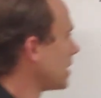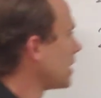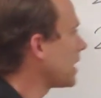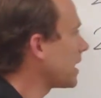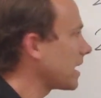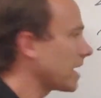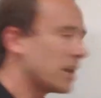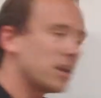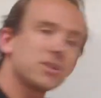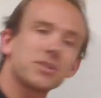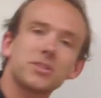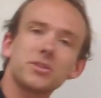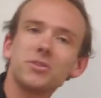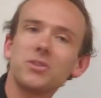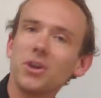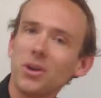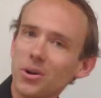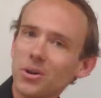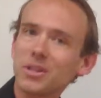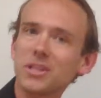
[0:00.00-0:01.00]
And I also
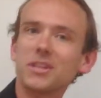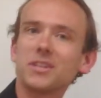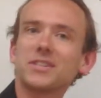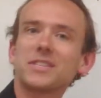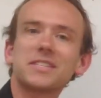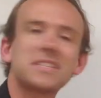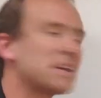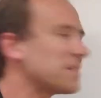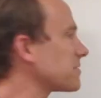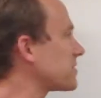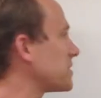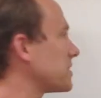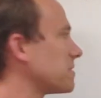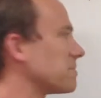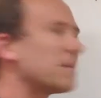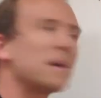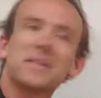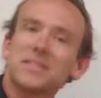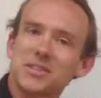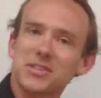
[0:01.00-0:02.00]
know a little something
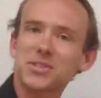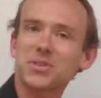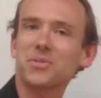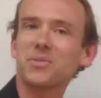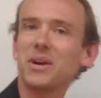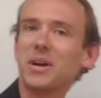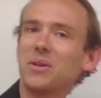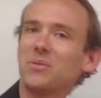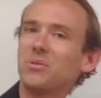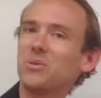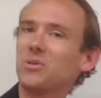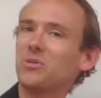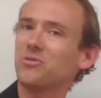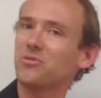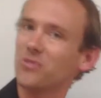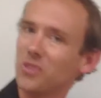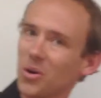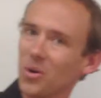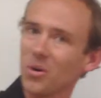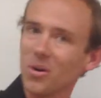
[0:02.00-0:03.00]
about the square root of
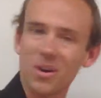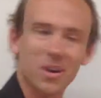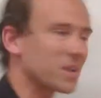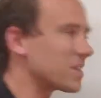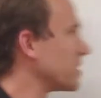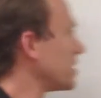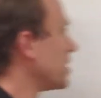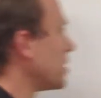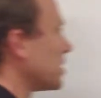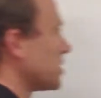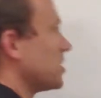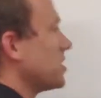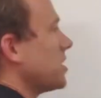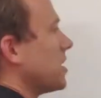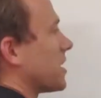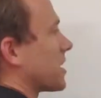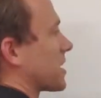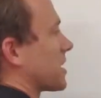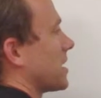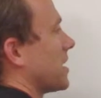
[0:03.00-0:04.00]
4.
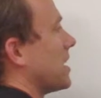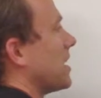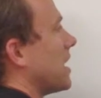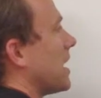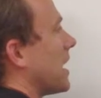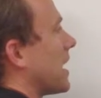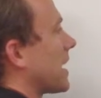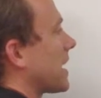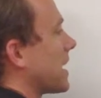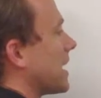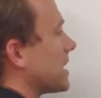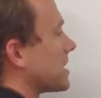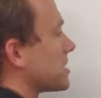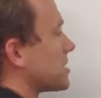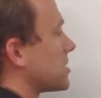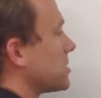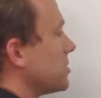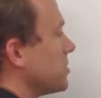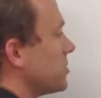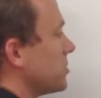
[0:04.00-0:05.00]
Look, I
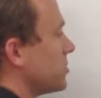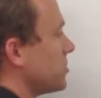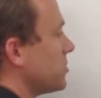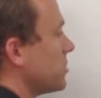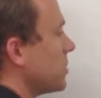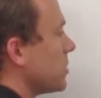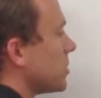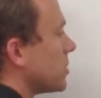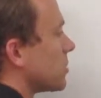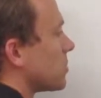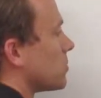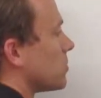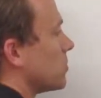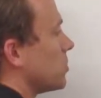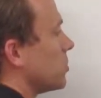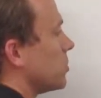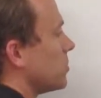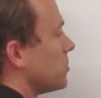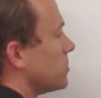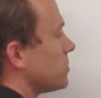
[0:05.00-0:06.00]
got 2
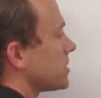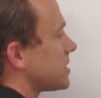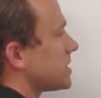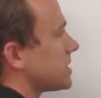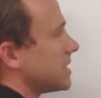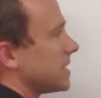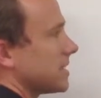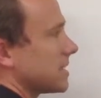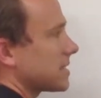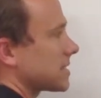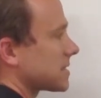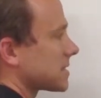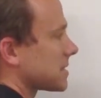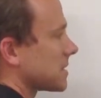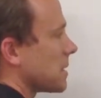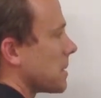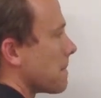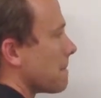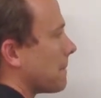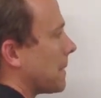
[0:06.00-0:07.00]
root
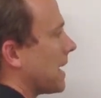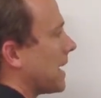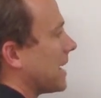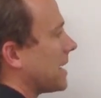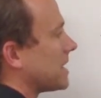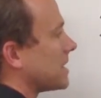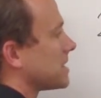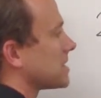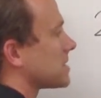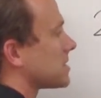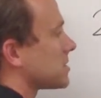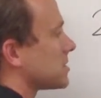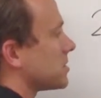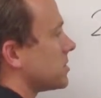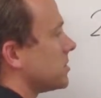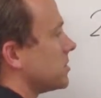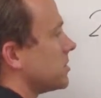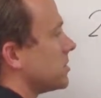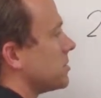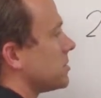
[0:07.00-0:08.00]
6 minus
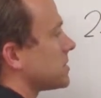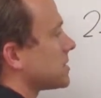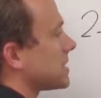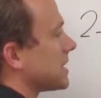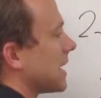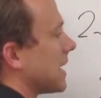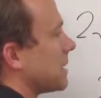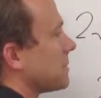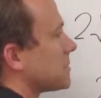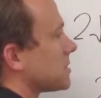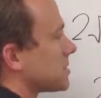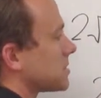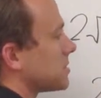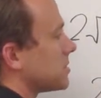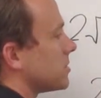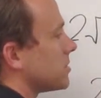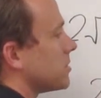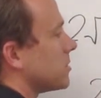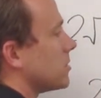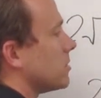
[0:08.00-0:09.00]
2 times
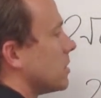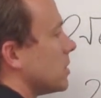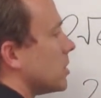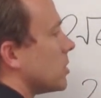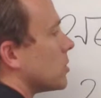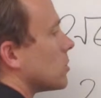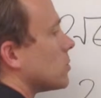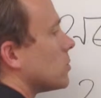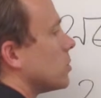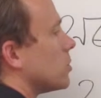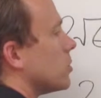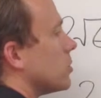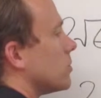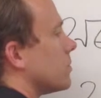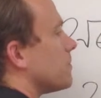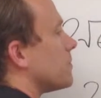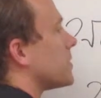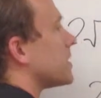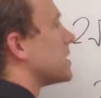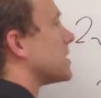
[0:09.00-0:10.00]
2
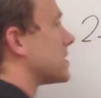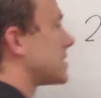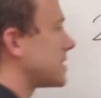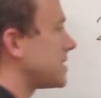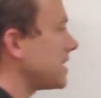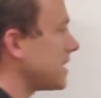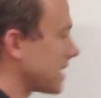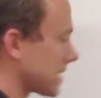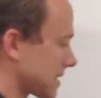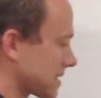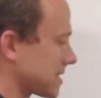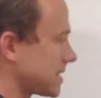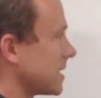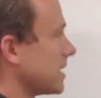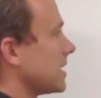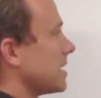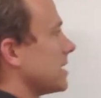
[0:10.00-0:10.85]
root 6.